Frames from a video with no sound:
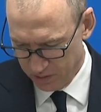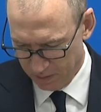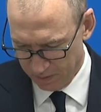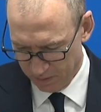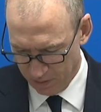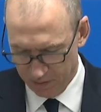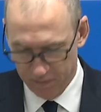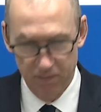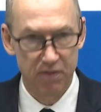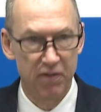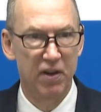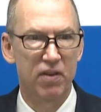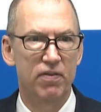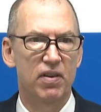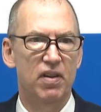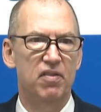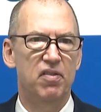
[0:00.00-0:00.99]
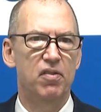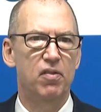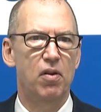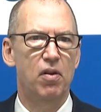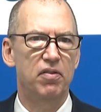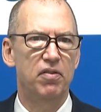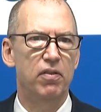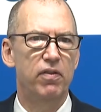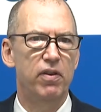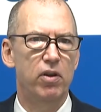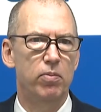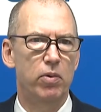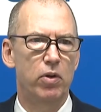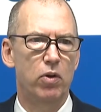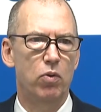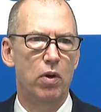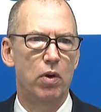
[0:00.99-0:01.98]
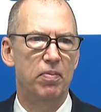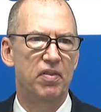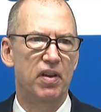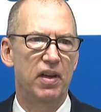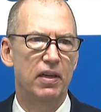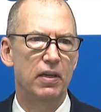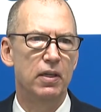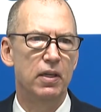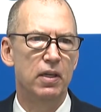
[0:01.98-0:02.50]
that's right in front of us and also available on our website.